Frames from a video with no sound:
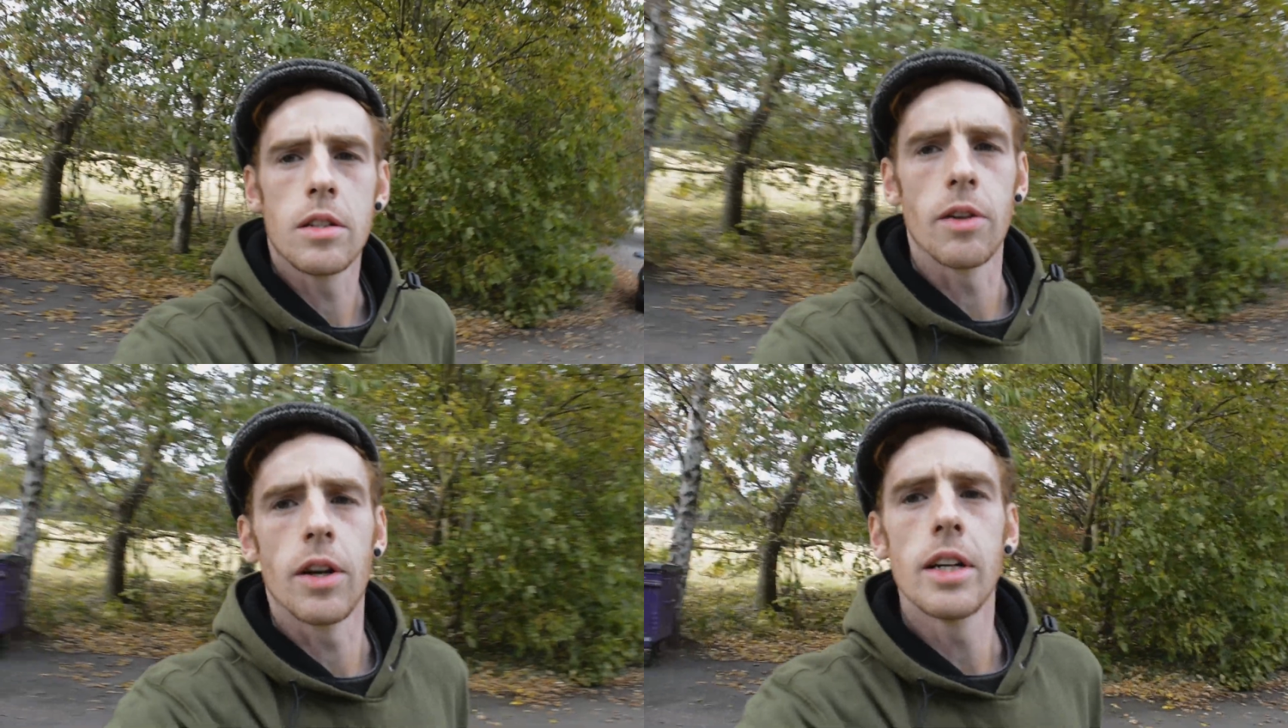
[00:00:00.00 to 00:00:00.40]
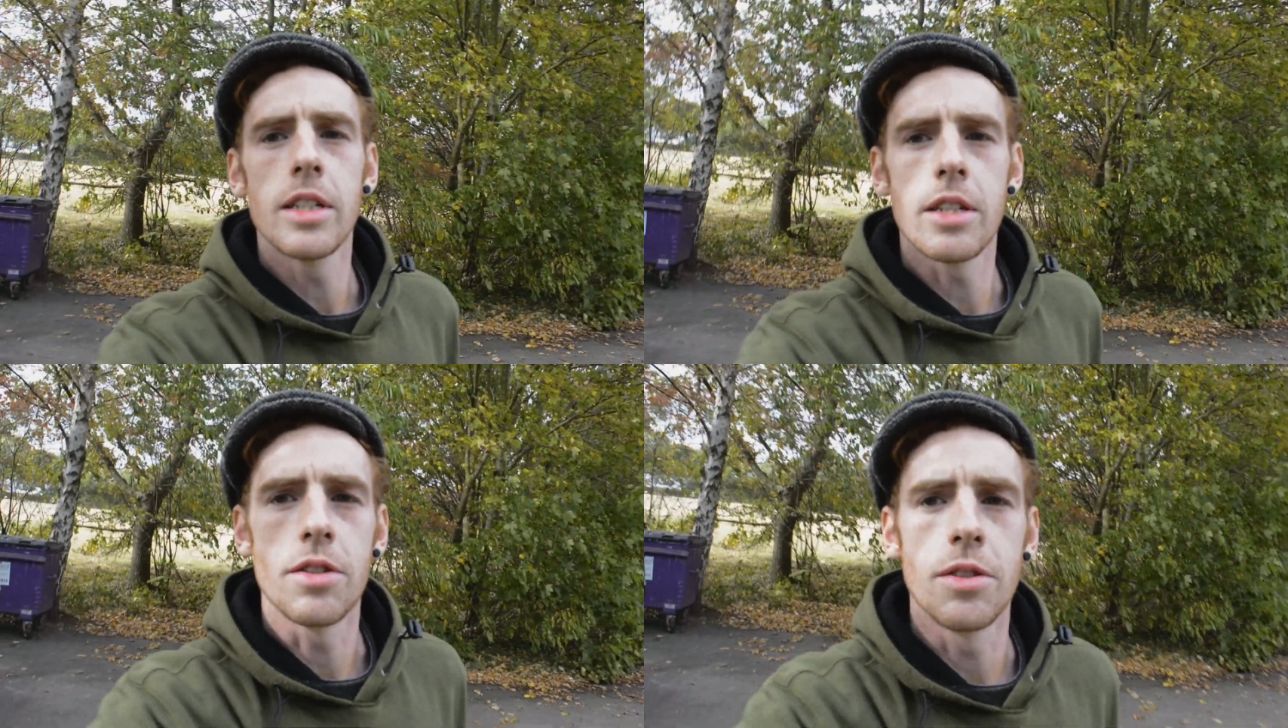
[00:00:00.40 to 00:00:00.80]
So
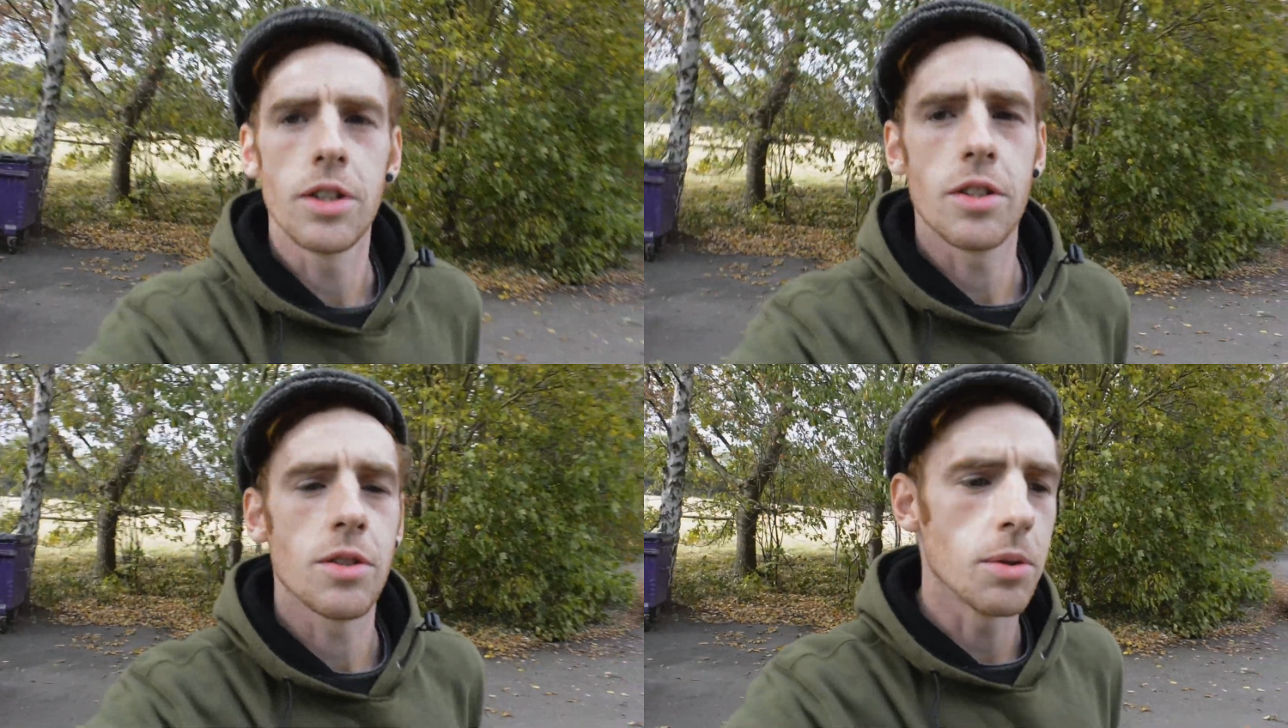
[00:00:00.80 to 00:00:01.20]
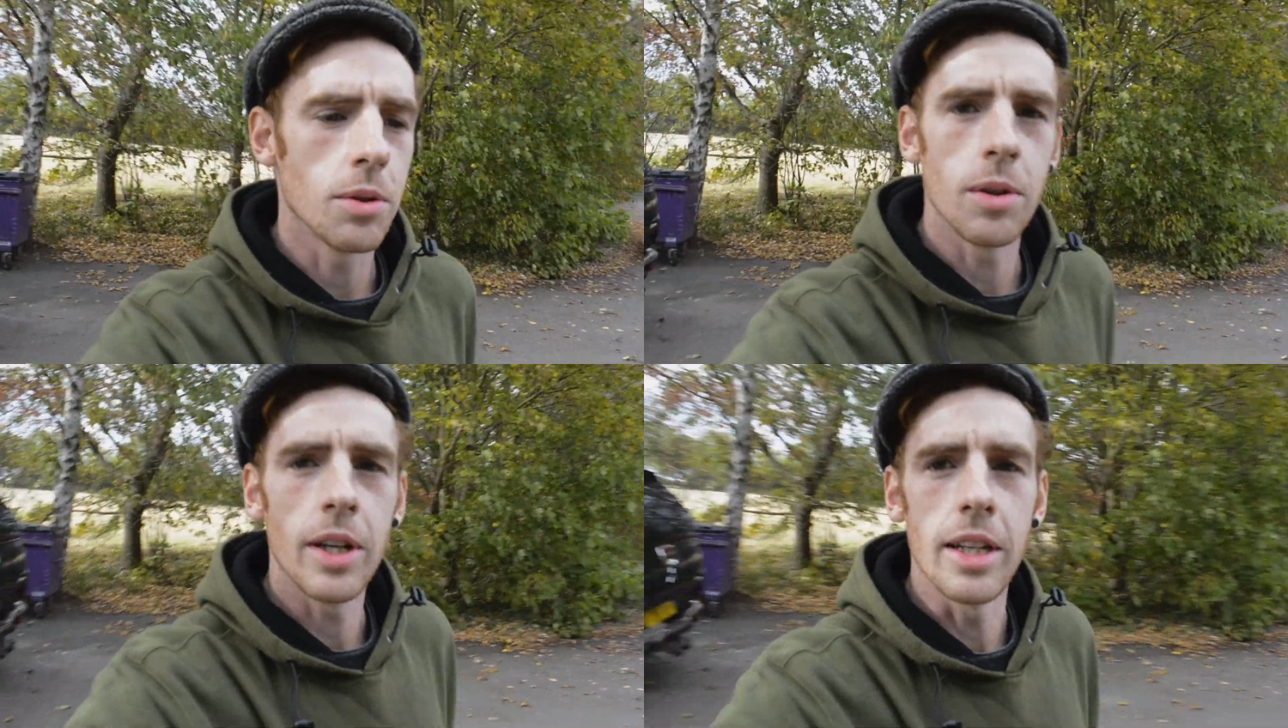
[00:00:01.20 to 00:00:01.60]
guys, as you just saw
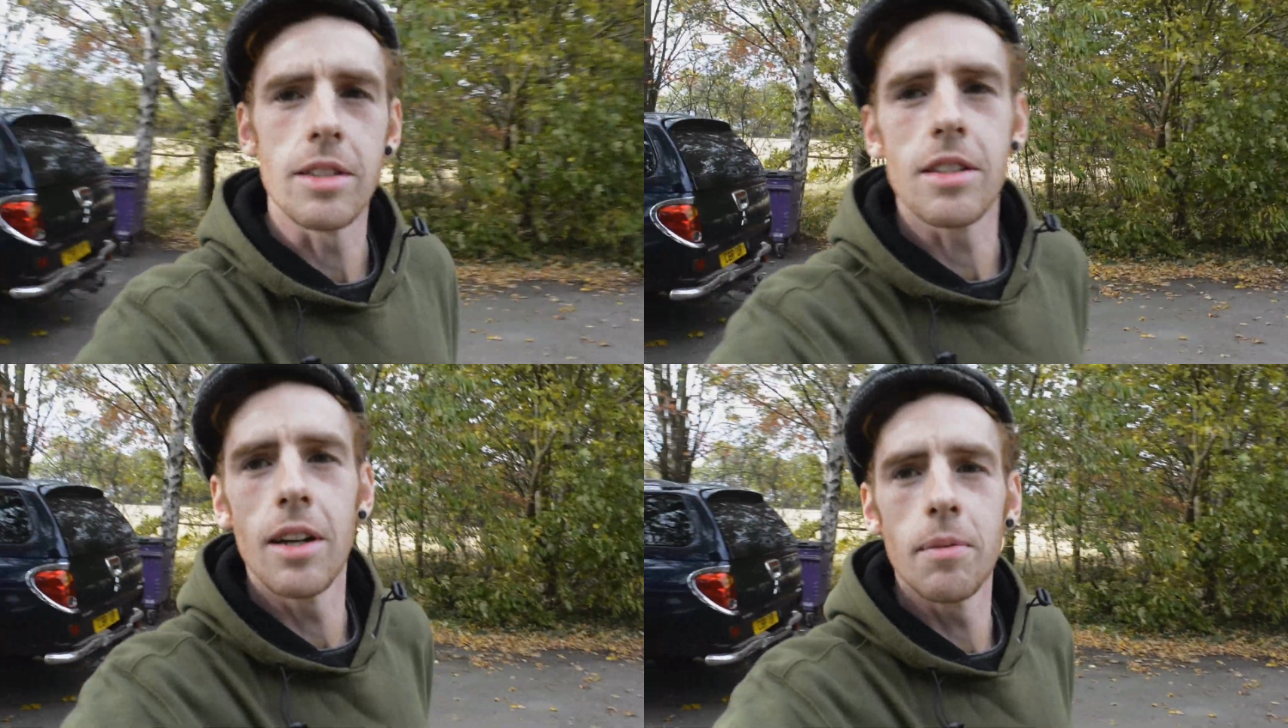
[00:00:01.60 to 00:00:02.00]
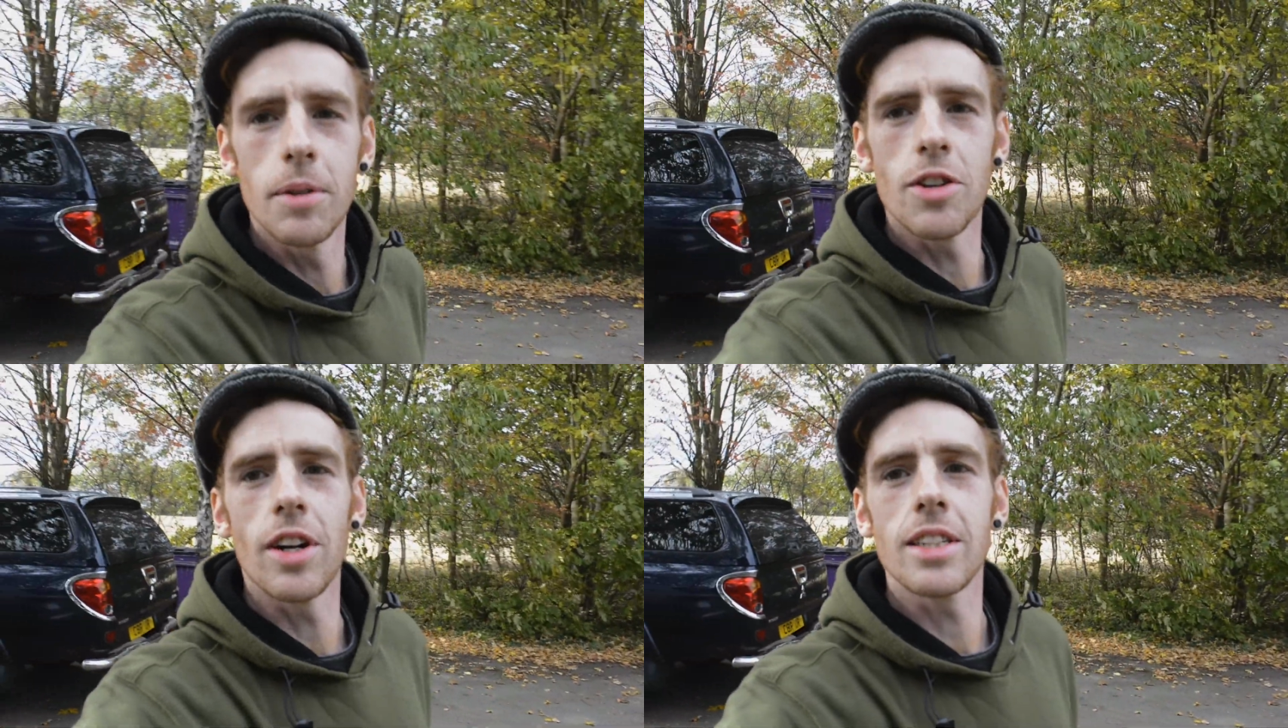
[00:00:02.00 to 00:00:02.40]
inside
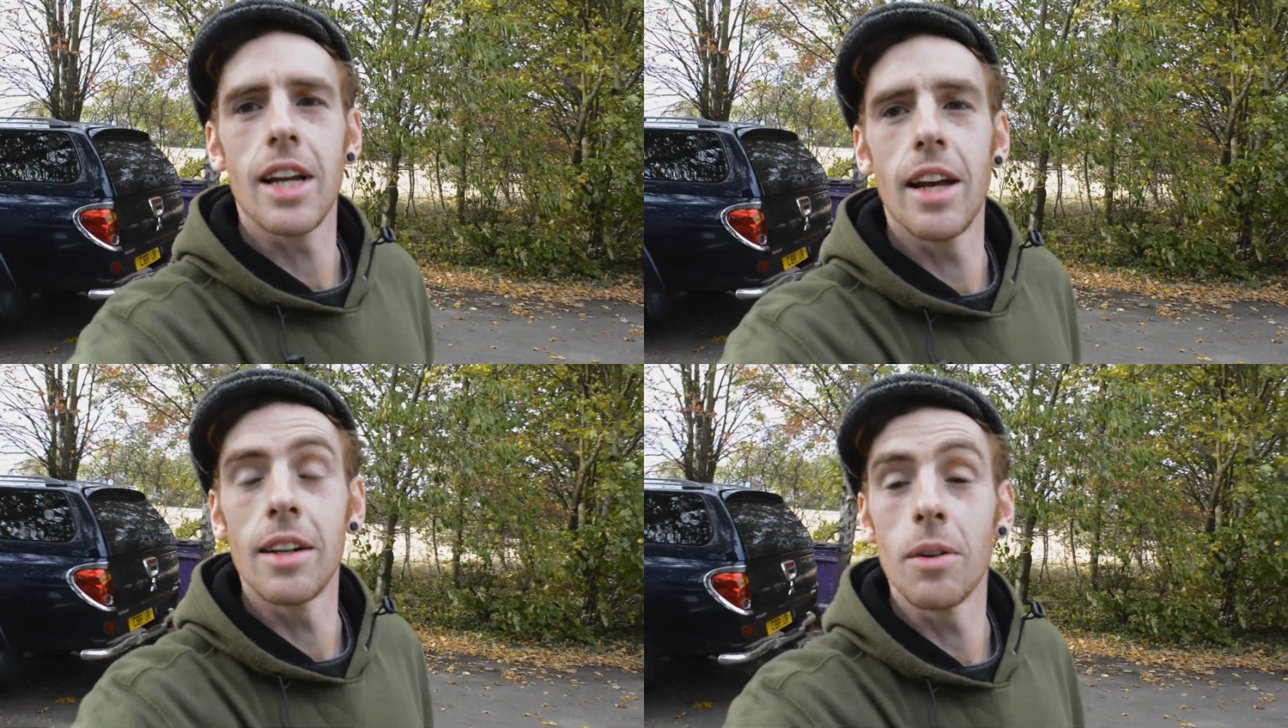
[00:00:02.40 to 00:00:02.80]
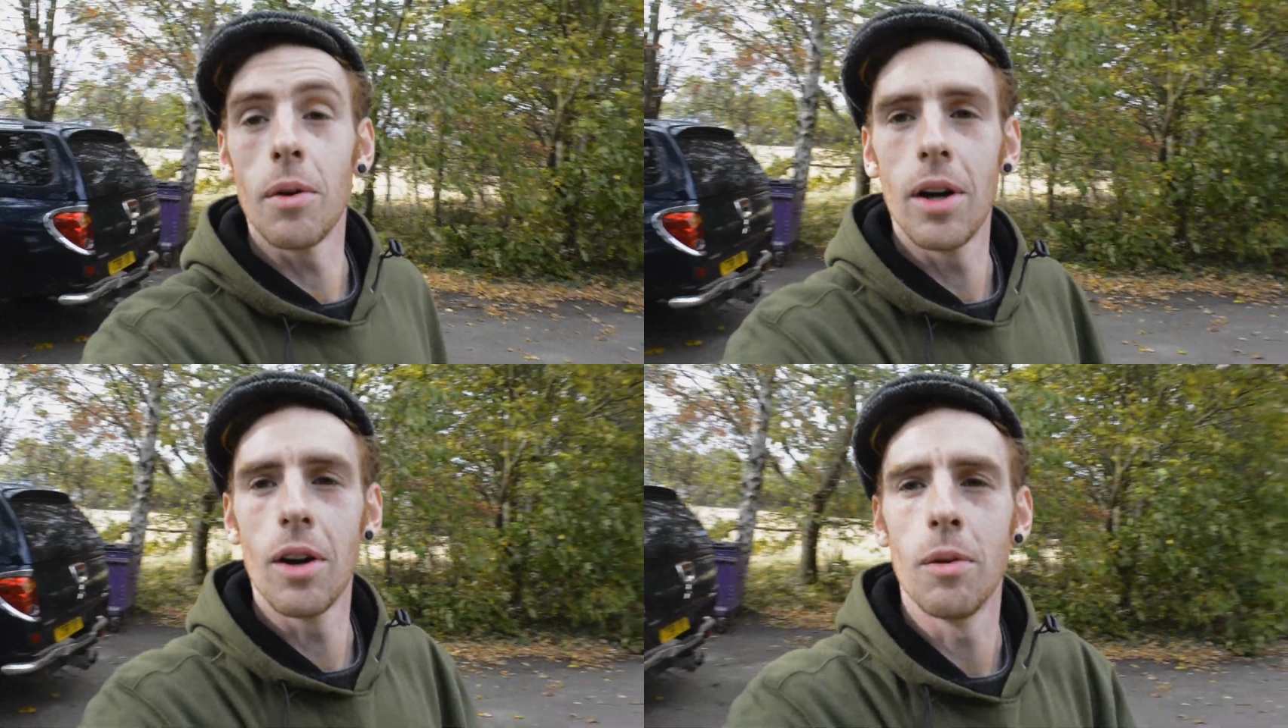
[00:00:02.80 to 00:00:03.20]
the truck's getting
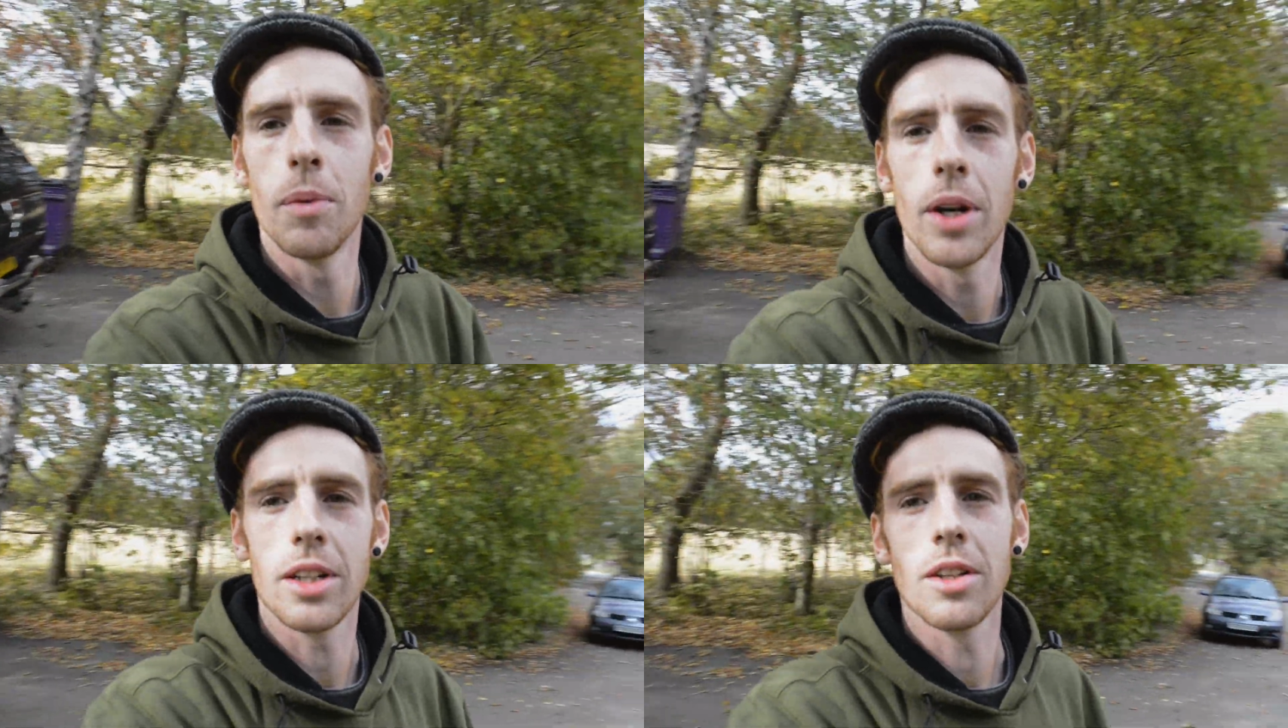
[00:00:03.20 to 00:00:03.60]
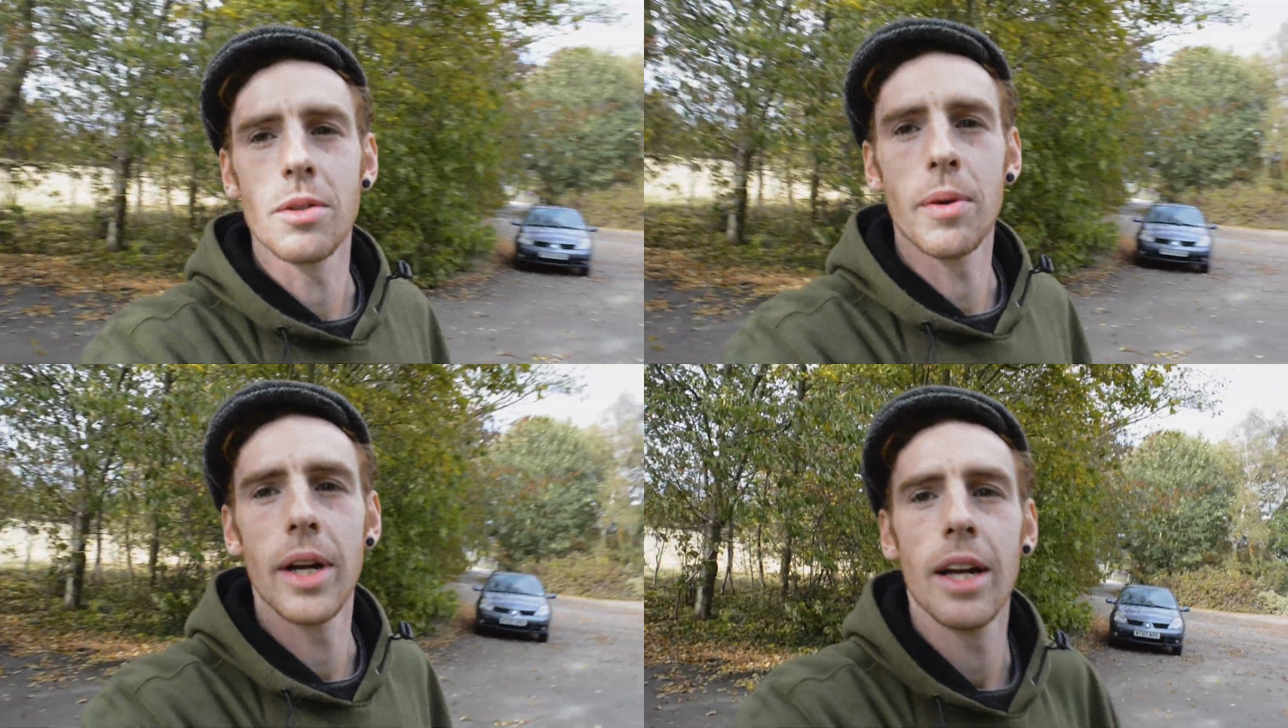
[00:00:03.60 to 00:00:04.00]
quite a lot of work done
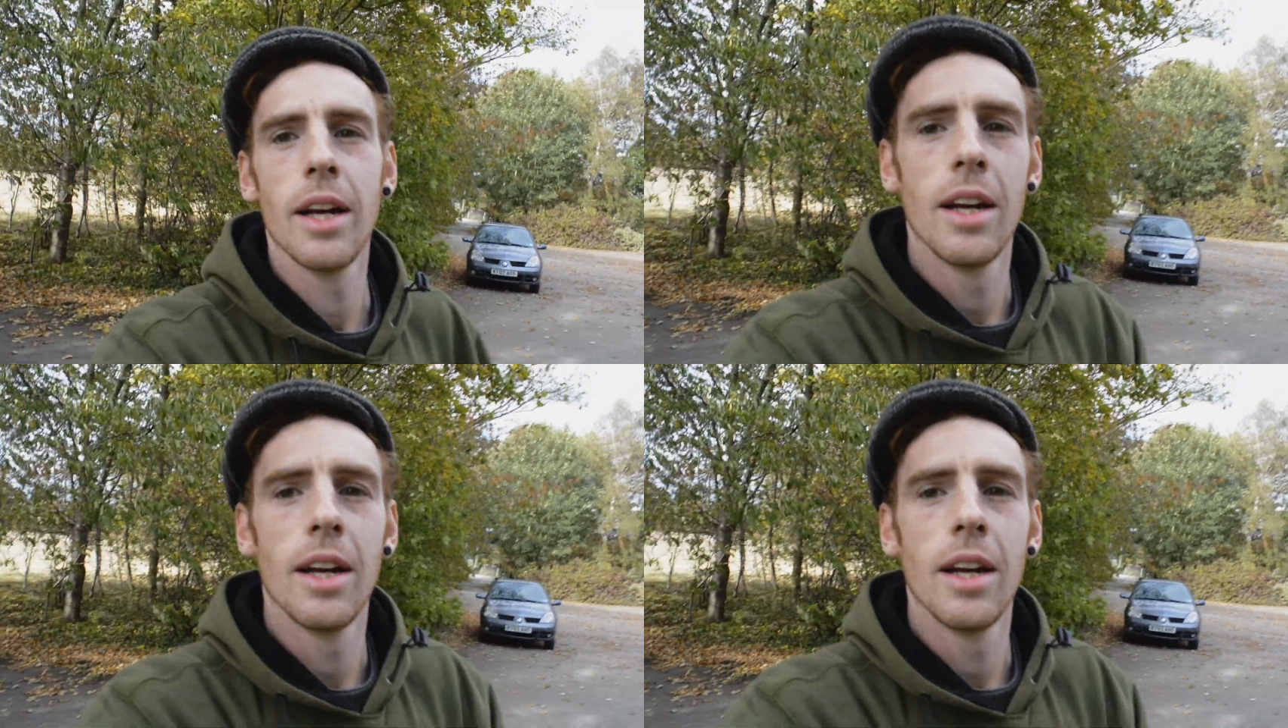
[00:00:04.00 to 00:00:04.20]
to it.